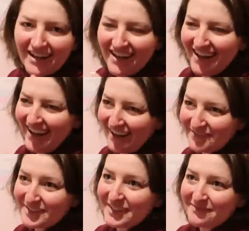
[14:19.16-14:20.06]
I
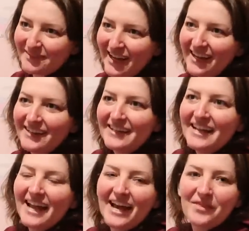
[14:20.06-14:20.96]
have to lay flat
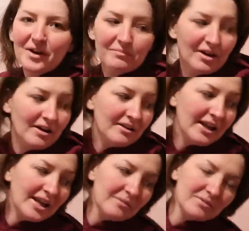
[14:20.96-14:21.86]
and then I'm not
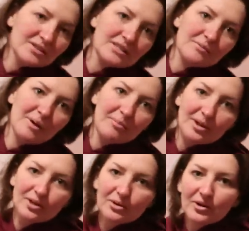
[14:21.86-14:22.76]
aimed to my
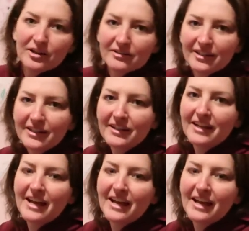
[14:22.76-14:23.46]
pillow correctly. Oh.